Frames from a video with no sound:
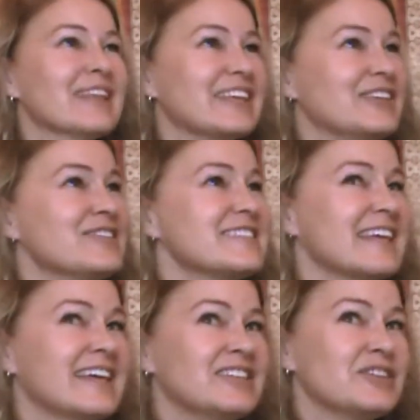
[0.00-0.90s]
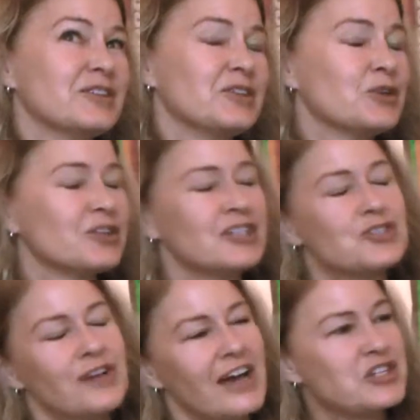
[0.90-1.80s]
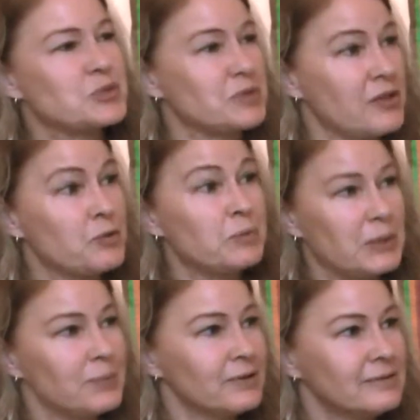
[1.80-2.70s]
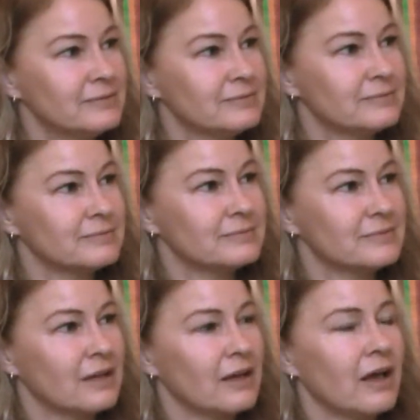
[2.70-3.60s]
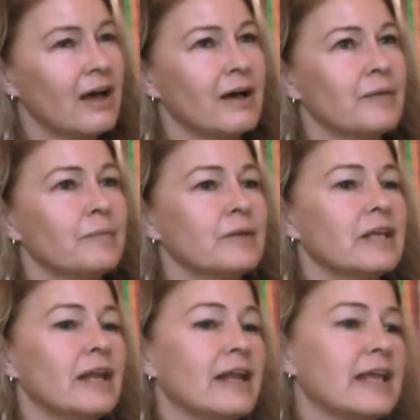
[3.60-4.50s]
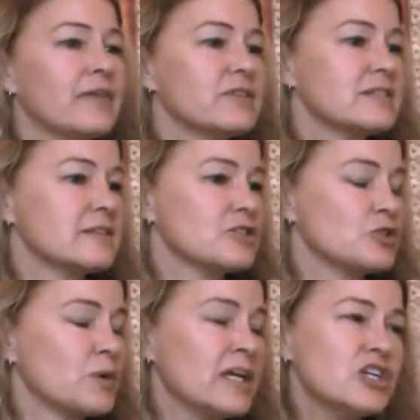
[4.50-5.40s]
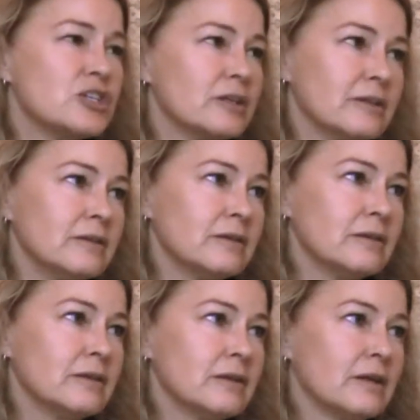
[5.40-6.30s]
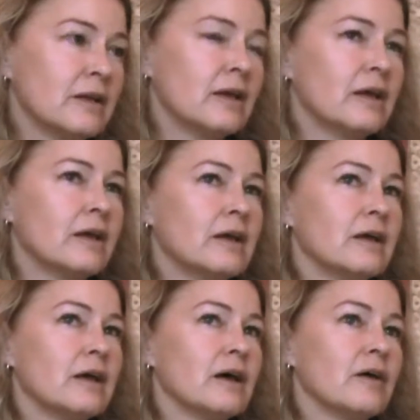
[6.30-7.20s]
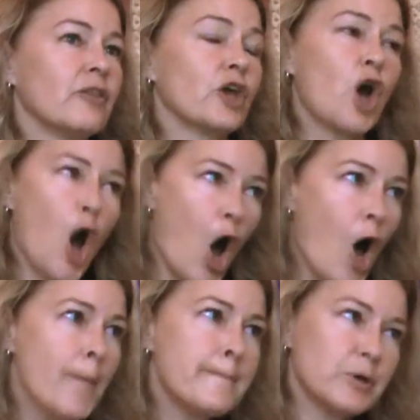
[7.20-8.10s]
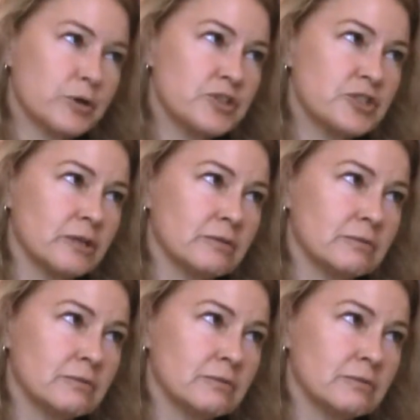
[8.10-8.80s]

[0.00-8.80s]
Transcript: Like you said, your interactions with other people, in any given situation, the calm person